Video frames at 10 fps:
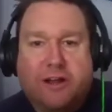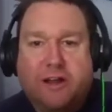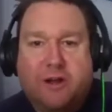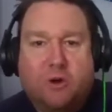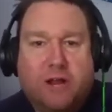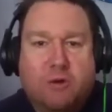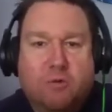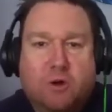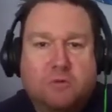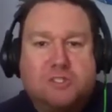you know, a
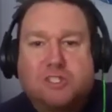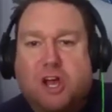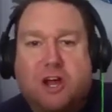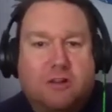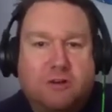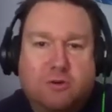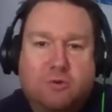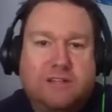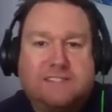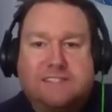Rhodes Scholar
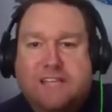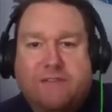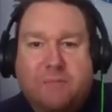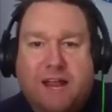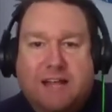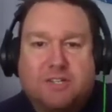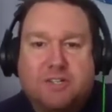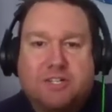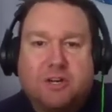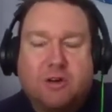with seven
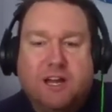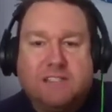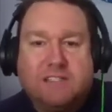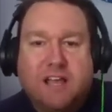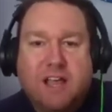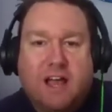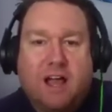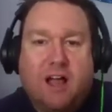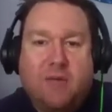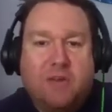master's degrees,
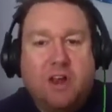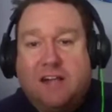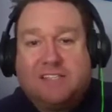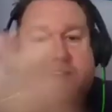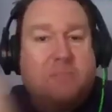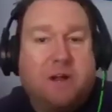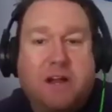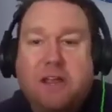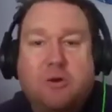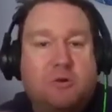um, not
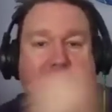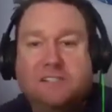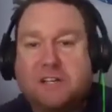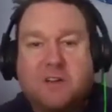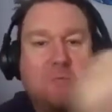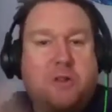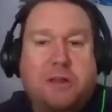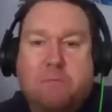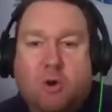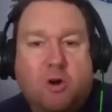somebody who is a
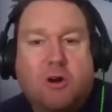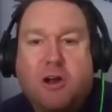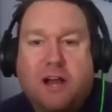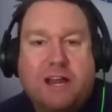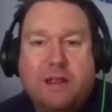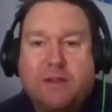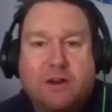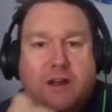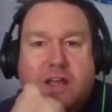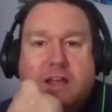complete moron
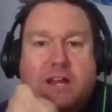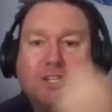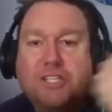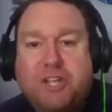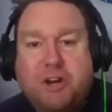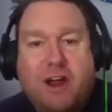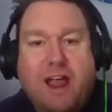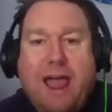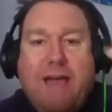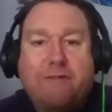either. You're just your
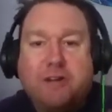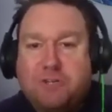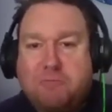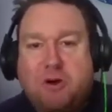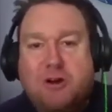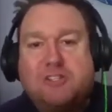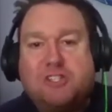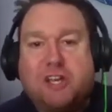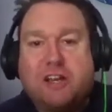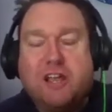average
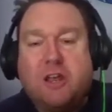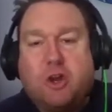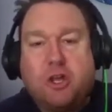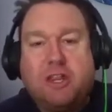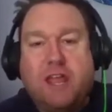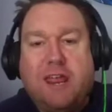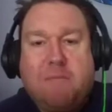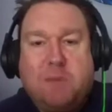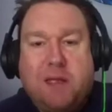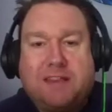person could they
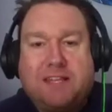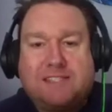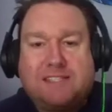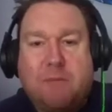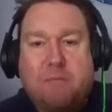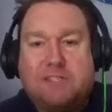pick this up?